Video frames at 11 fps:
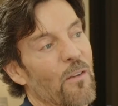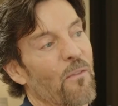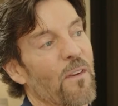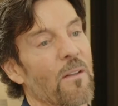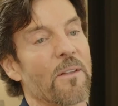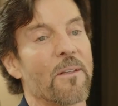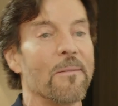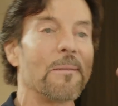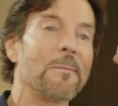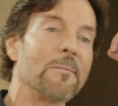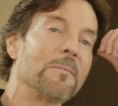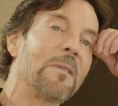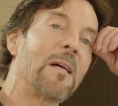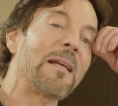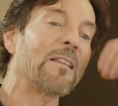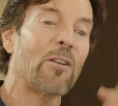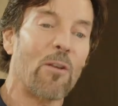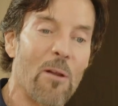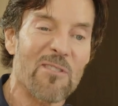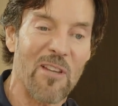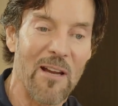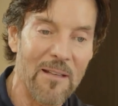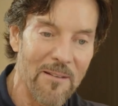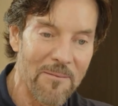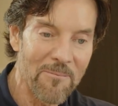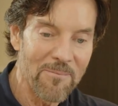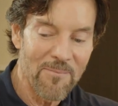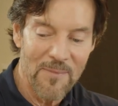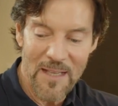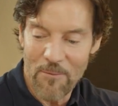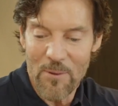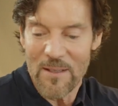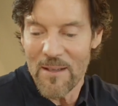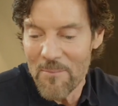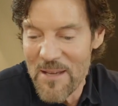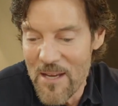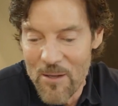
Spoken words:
feel, and you go, I got the clothes on. I'm here.